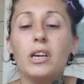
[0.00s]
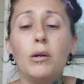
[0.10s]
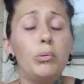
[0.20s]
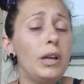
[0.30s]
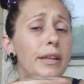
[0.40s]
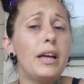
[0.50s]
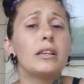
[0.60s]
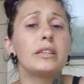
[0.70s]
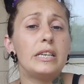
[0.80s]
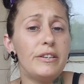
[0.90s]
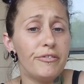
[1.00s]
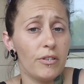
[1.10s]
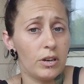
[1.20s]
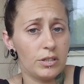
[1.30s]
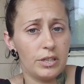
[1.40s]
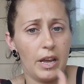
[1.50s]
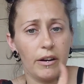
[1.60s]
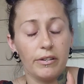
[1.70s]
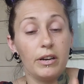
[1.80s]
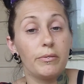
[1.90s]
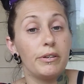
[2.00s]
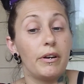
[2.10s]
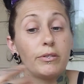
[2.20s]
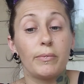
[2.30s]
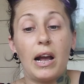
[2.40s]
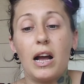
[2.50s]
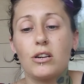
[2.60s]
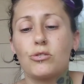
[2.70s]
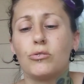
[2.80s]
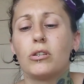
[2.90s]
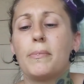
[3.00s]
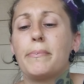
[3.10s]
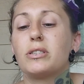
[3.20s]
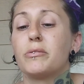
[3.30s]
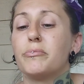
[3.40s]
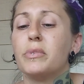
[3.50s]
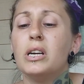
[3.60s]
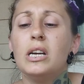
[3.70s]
apply that leaf onto the area where you have a rash, or maybe some,